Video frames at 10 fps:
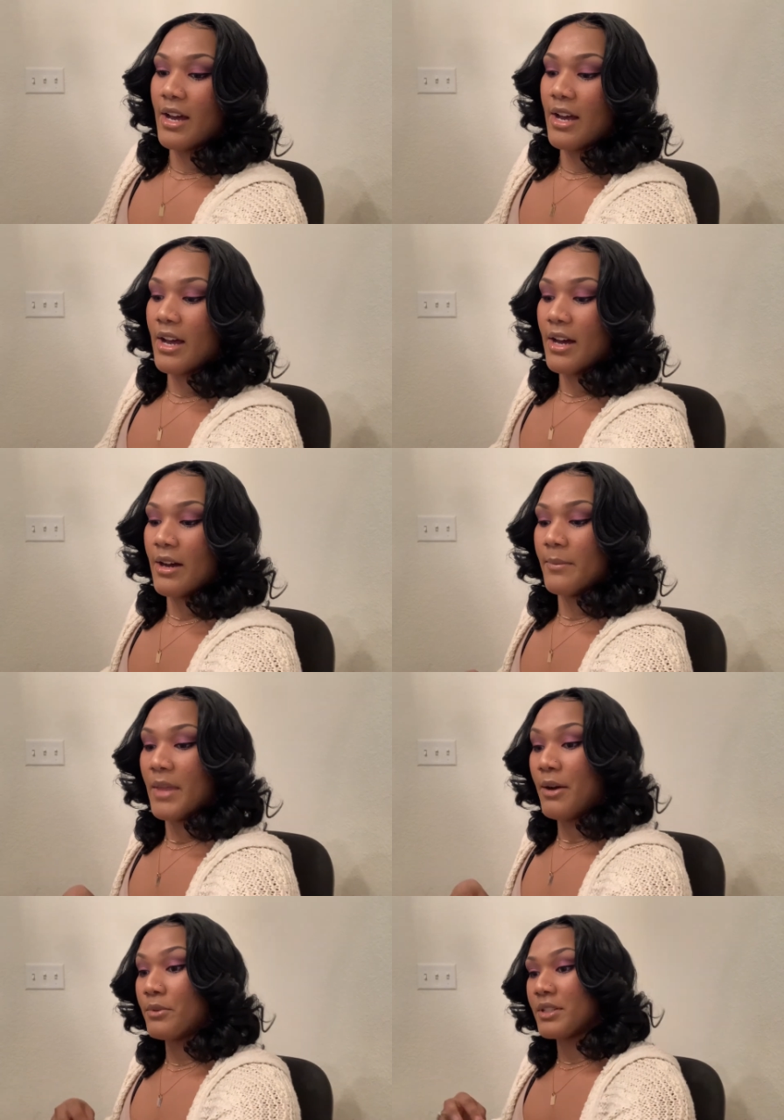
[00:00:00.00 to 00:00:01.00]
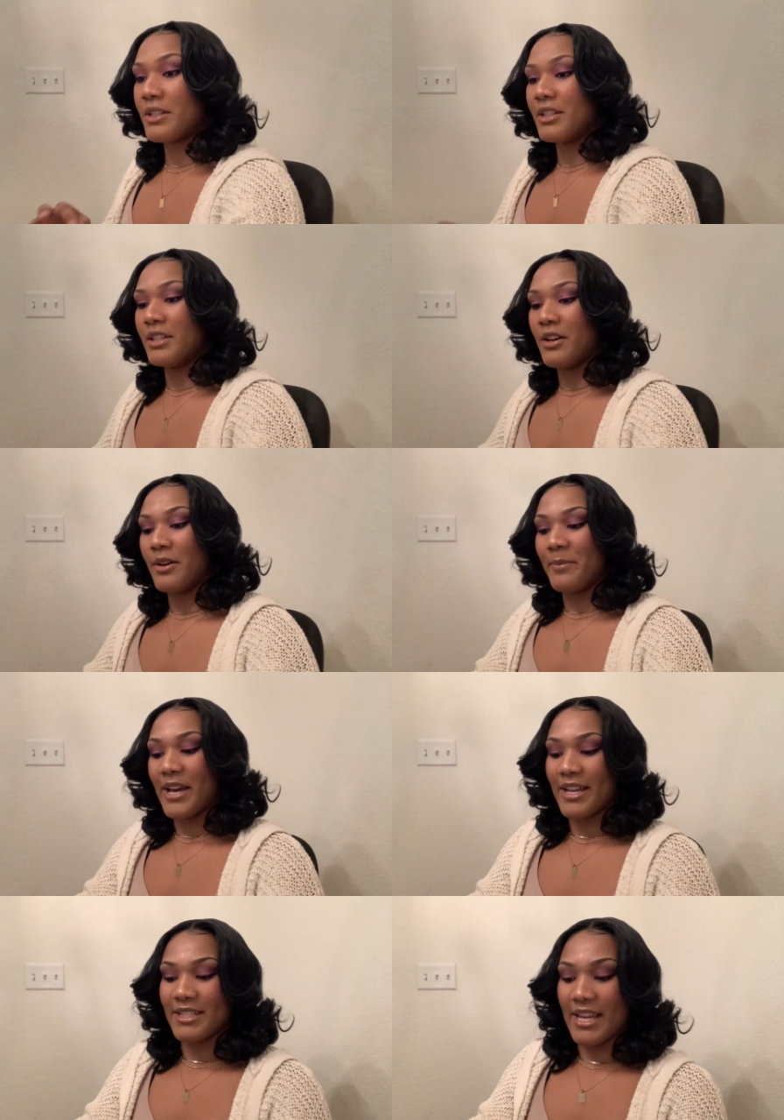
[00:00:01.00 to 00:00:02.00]
that was good to know it
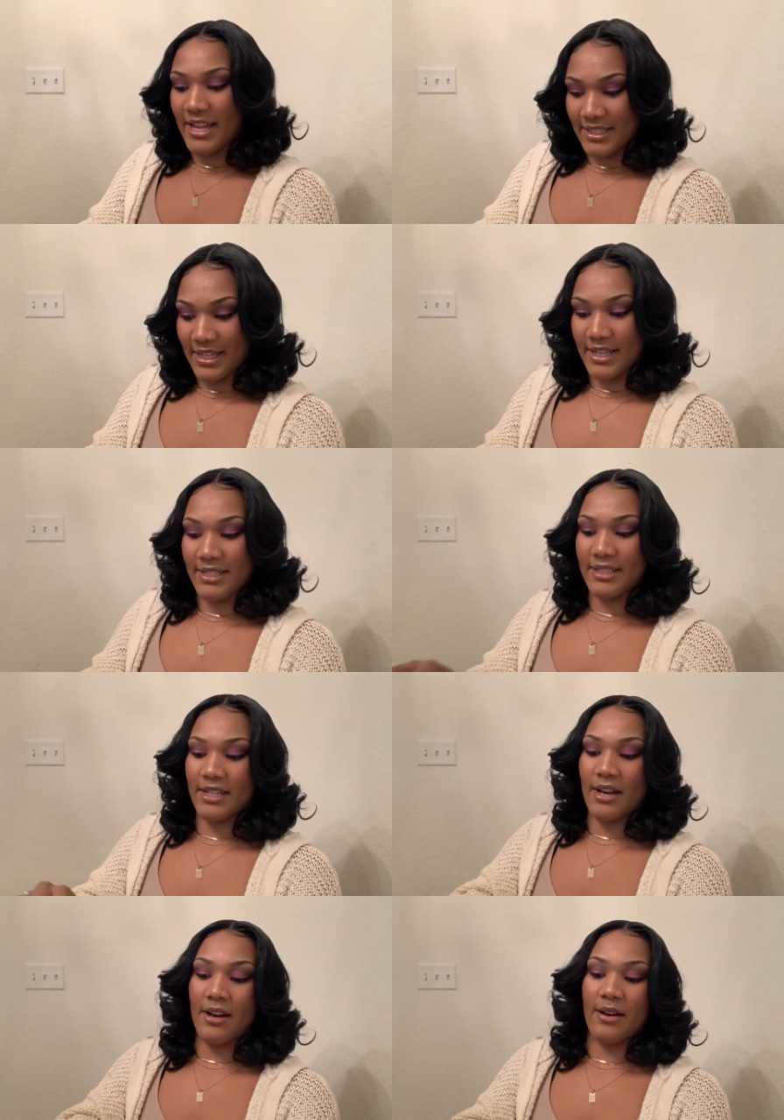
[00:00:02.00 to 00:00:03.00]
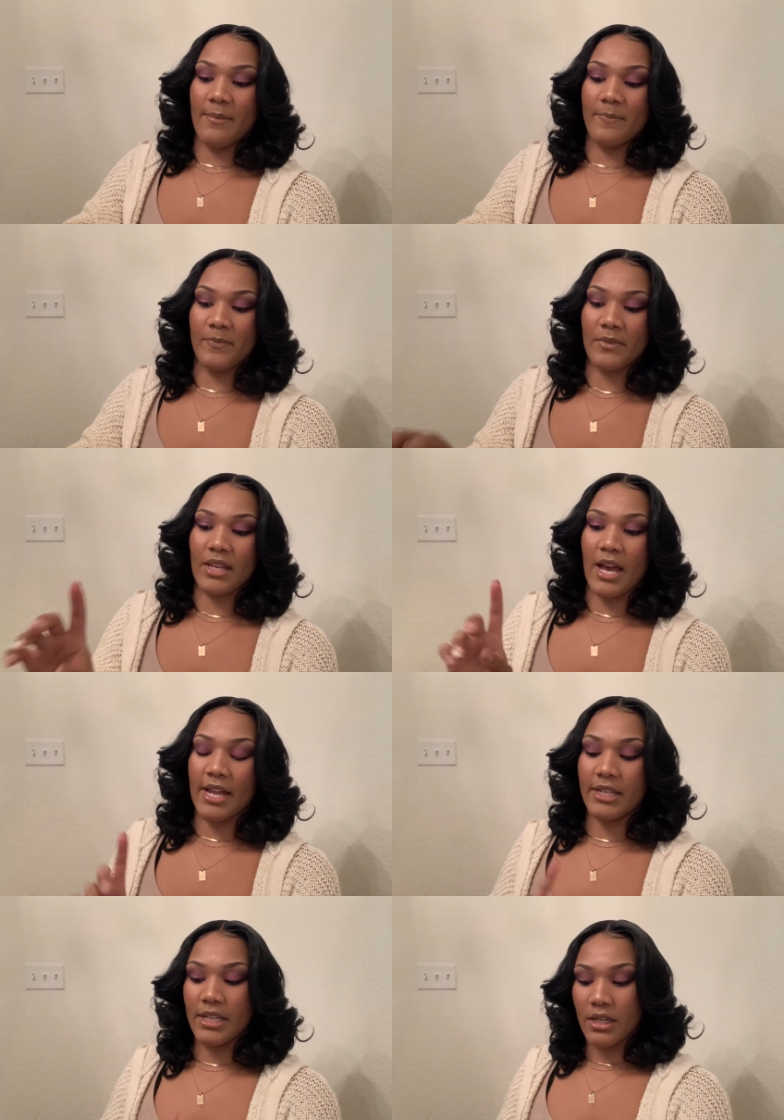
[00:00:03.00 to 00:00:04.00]
passed that test. I
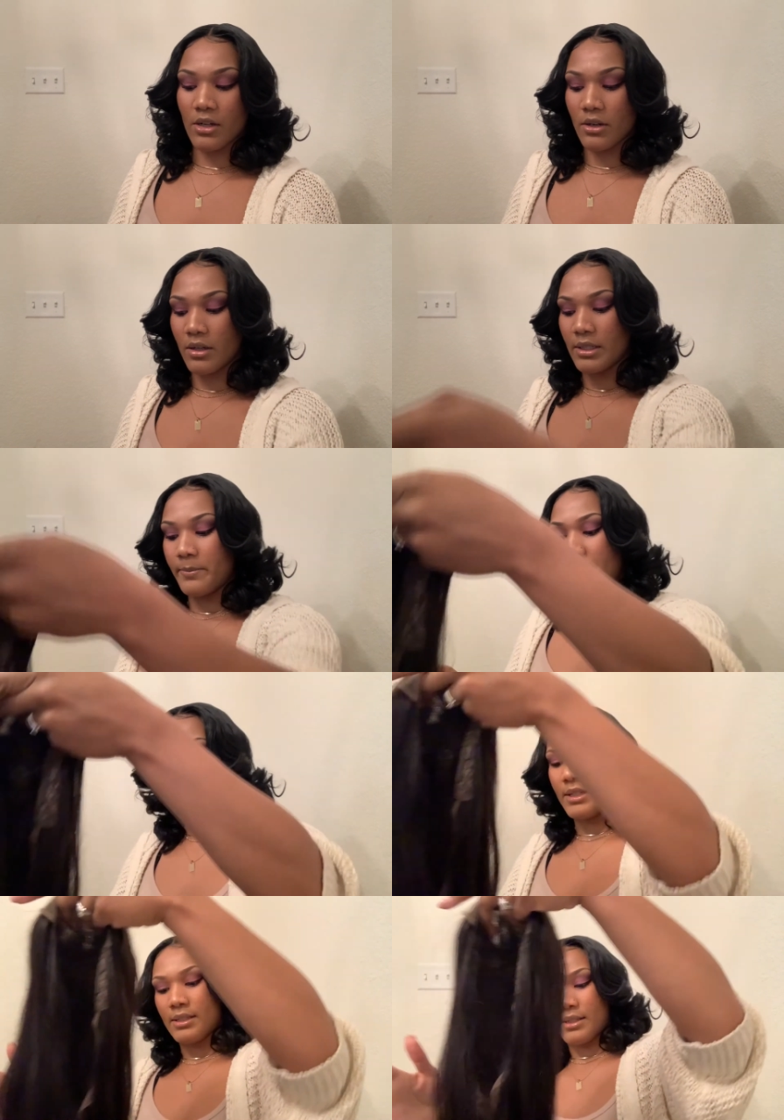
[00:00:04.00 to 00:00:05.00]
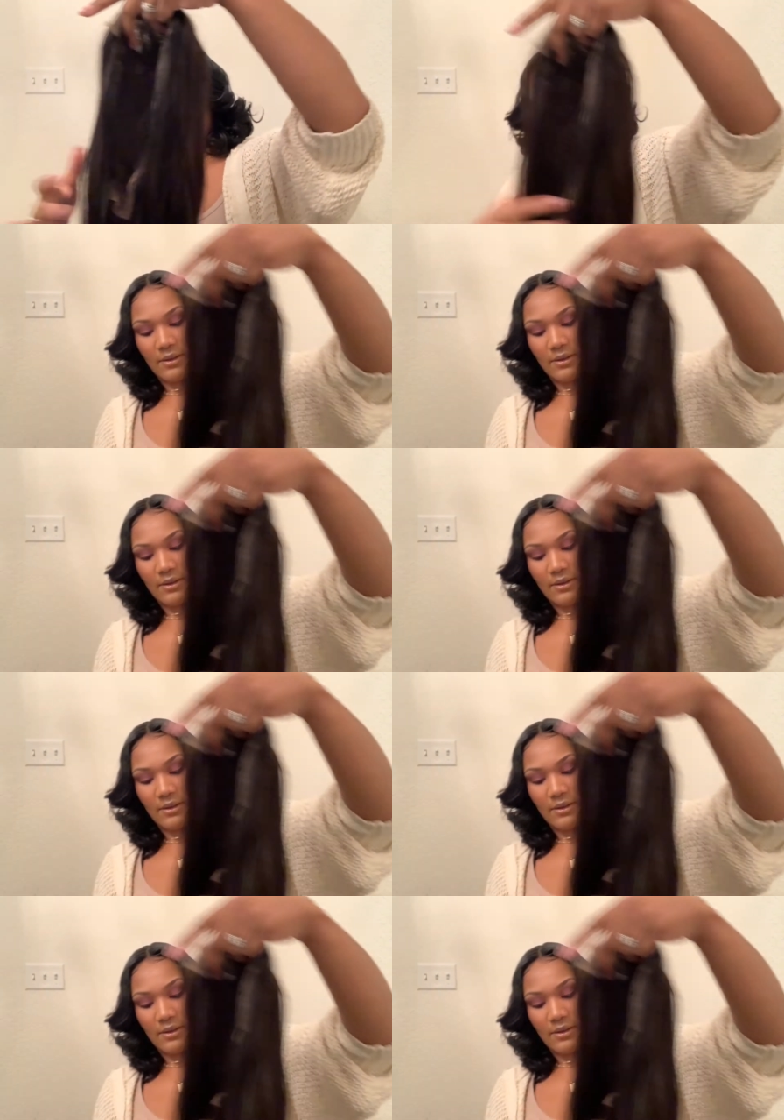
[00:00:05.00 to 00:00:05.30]
did curl a piece. If